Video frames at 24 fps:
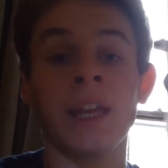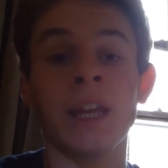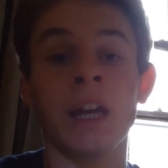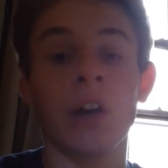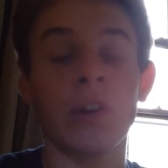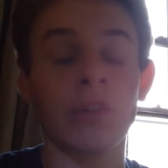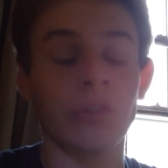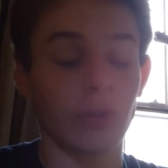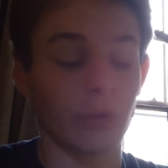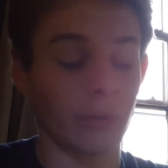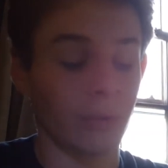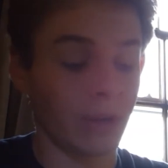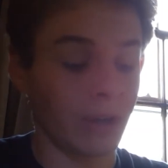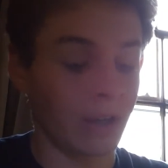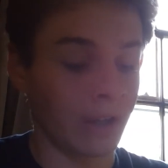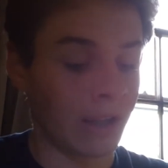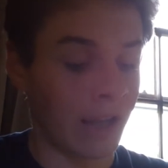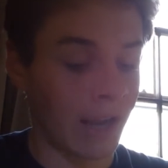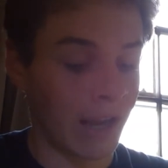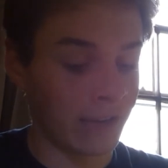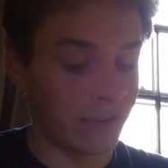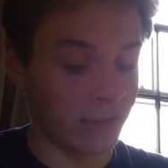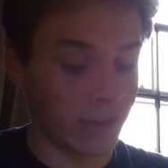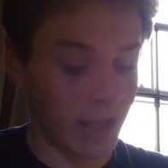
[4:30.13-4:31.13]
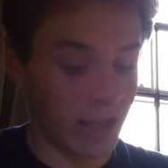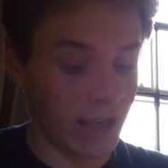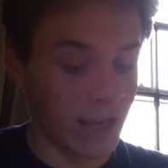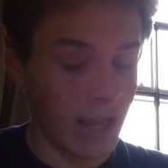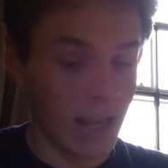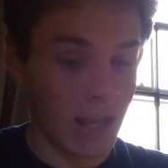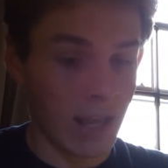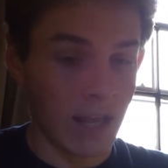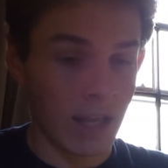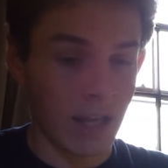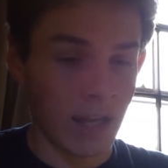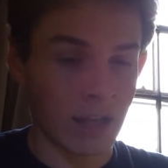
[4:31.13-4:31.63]
I also realized that
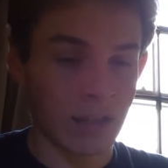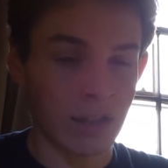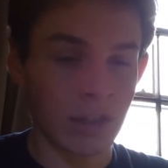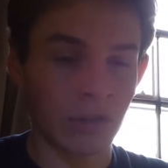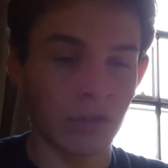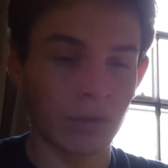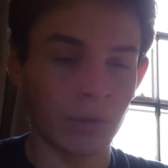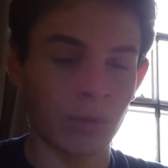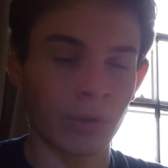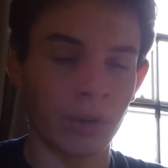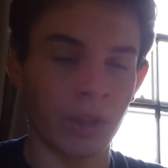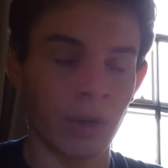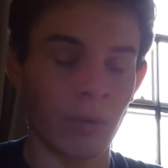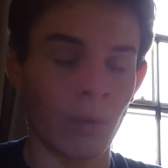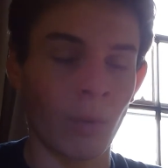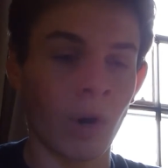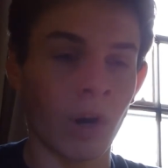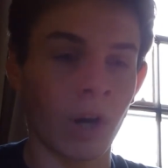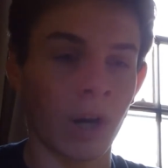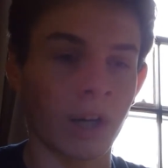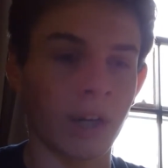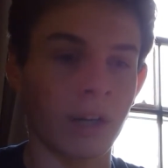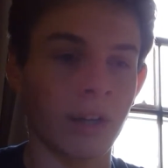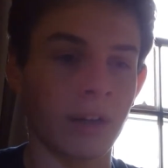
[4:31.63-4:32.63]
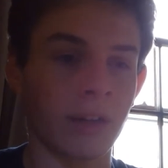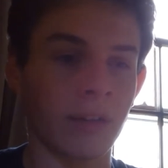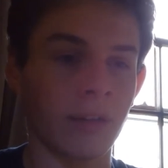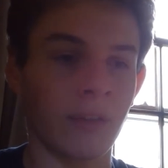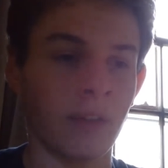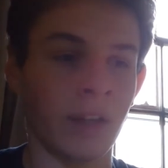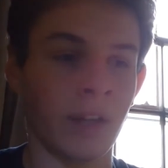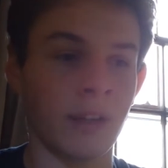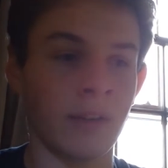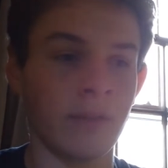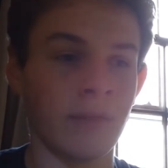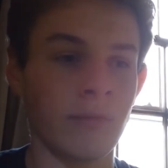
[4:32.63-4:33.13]
it doesn't really work.
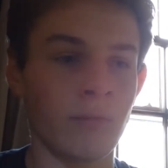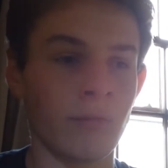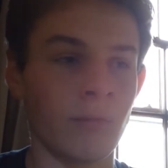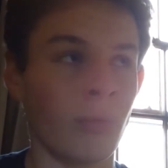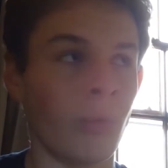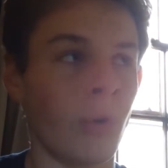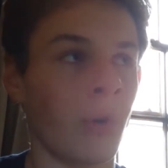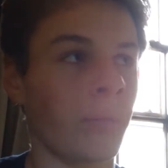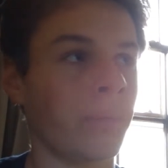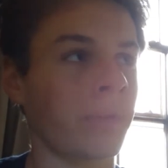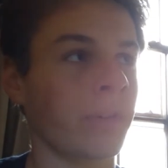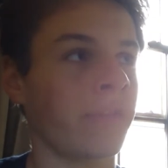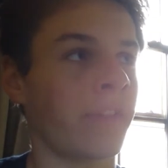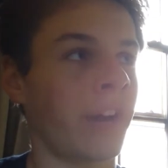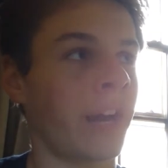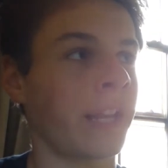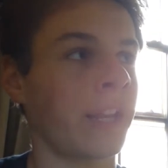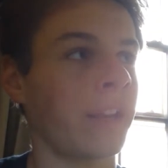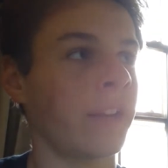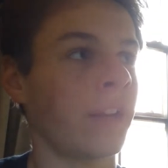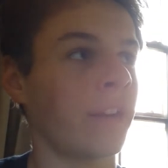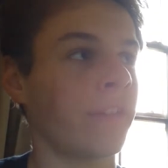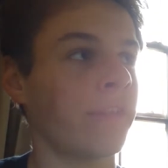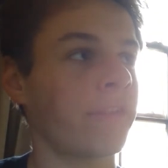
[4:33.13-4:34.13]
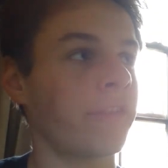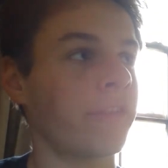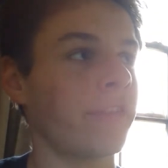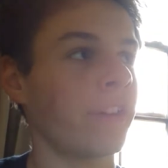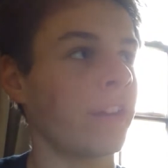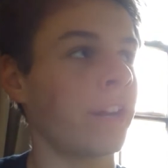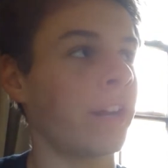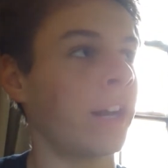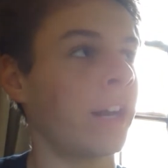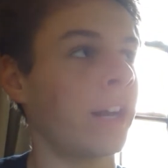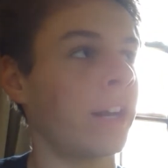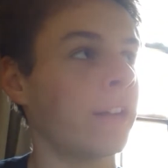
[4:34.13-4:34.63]
It won't provide enough.
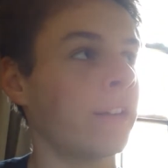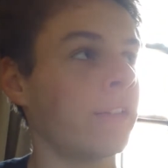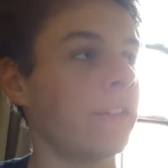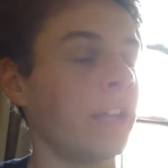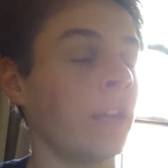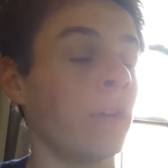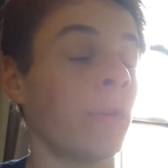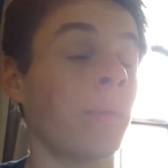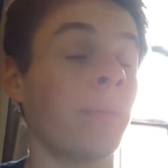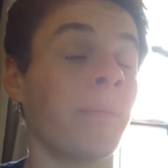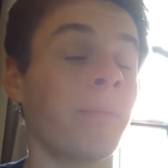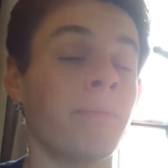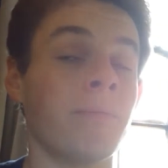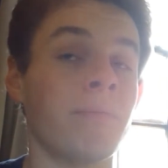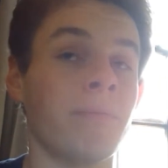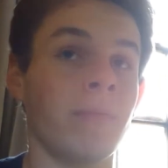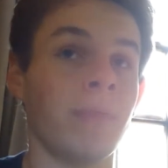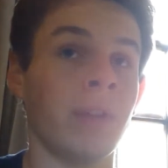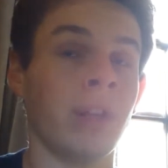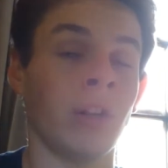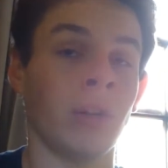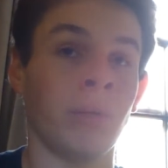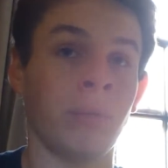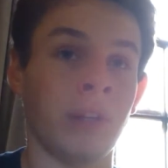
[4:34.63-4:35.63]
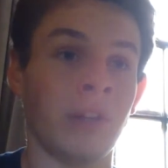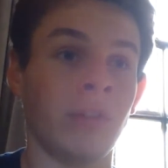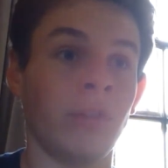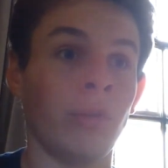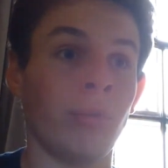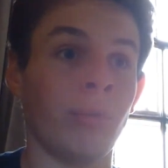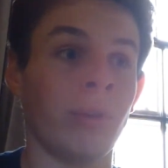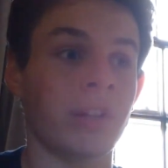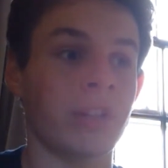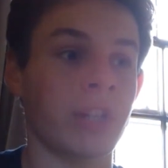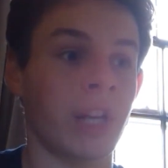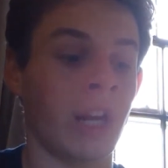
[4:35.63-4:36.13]
It'll be too
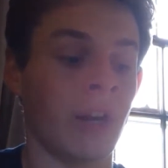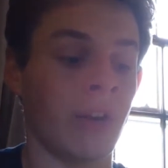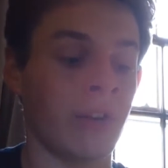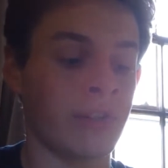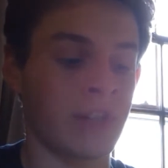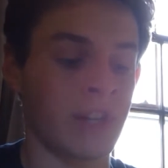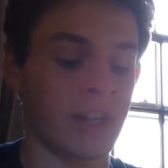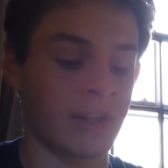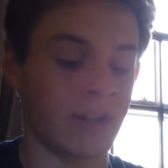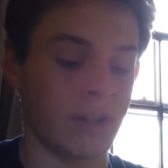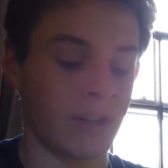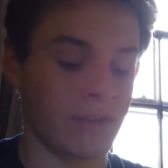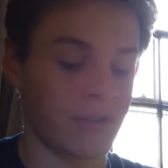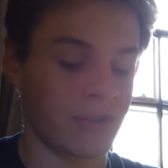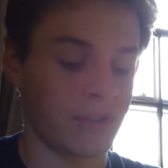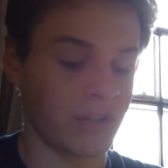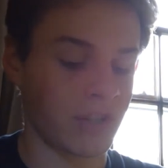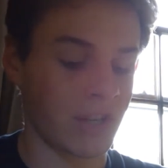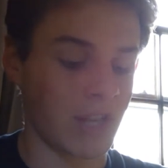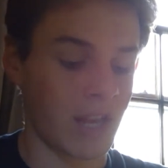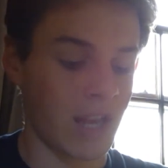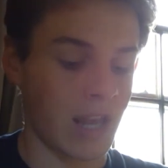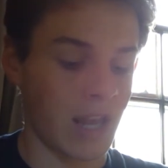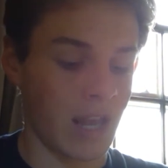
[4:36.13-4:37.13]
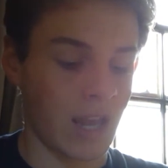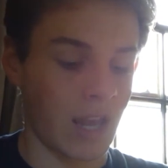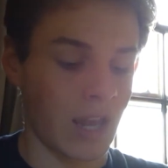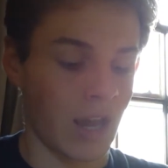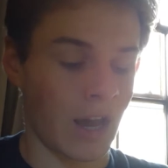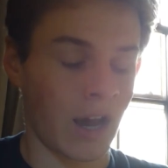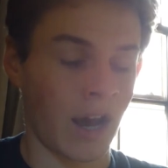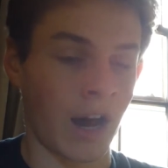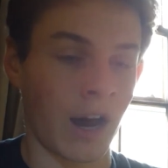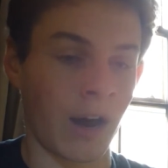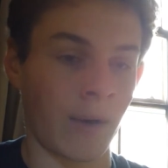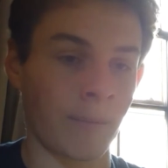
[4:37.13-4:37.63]
much air resistance.
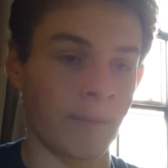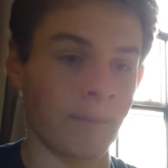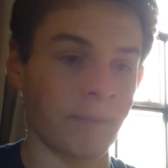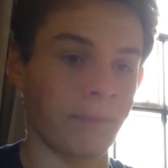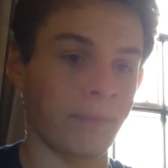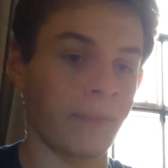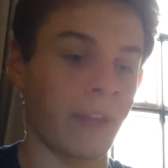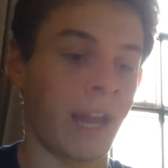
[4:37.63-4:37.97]
I